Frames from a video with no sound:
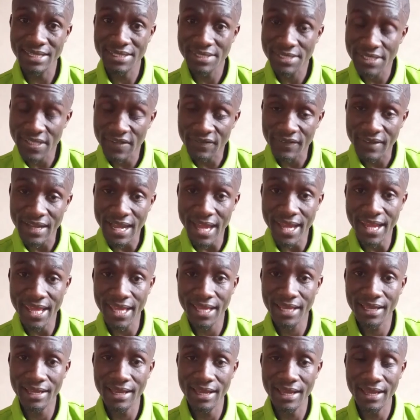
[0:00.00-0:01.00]

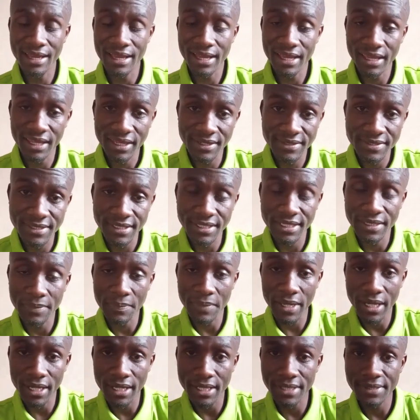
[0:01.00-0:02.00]
safeguarding its
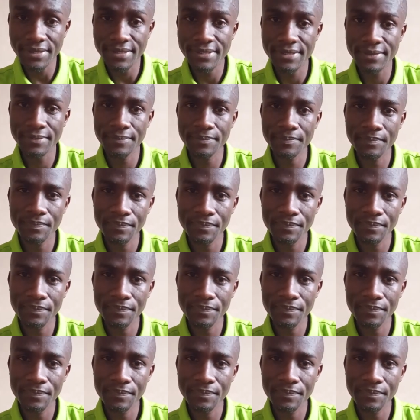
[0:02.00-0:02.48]
independence.